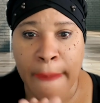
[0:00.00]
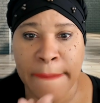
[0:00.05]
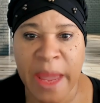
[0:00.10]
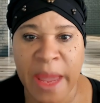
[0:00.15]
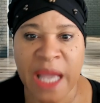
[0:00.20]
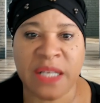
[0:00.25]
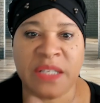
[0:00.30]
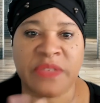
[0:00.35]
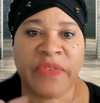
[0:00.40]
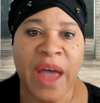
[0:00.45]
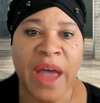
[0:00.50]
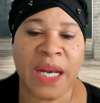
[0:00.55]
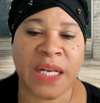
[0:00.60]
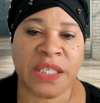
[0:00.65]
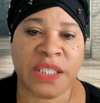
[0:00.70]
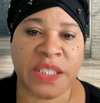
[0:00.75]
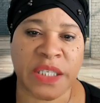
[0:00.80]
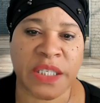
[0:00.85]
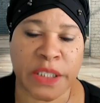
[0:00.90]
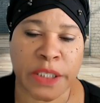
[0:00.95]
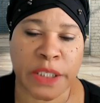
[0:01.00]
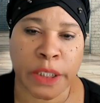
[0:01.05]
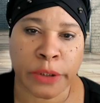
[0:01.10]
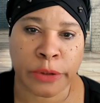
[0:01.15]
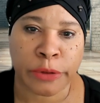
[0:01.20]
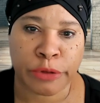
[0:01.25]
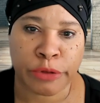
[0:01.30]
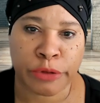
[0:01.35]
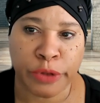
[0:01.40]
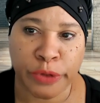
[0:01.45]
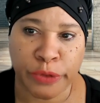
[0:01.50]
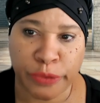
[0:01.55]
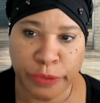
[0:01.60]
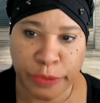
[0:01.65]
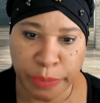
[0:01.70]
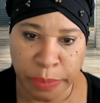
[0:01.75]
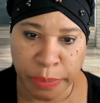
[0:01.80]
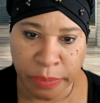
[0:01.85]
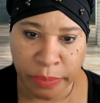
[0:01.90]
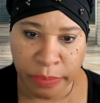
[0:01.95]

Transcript: makes Valentine tell the truth.